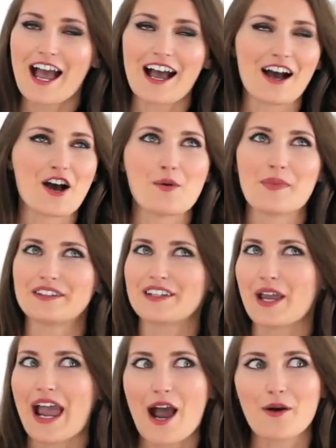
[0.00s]
and
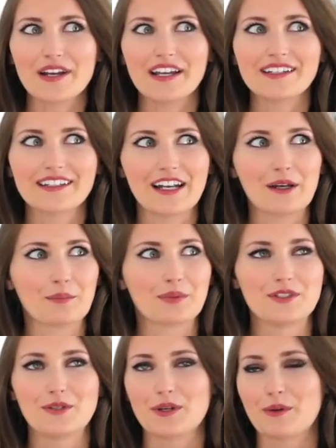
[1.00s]
like how I ended up
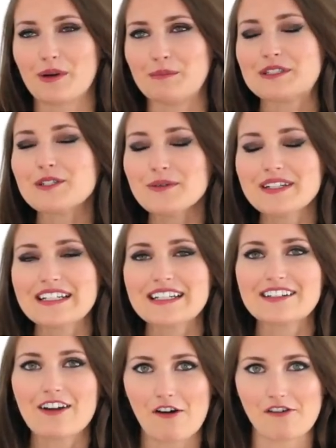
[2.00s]
doing what I'm doing
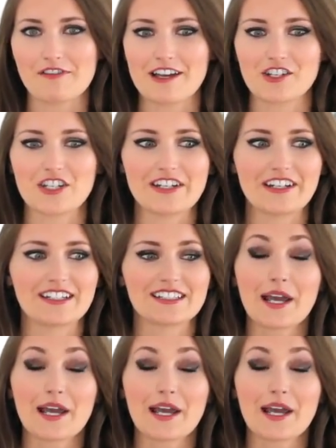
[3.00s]
and all of that shenanigans.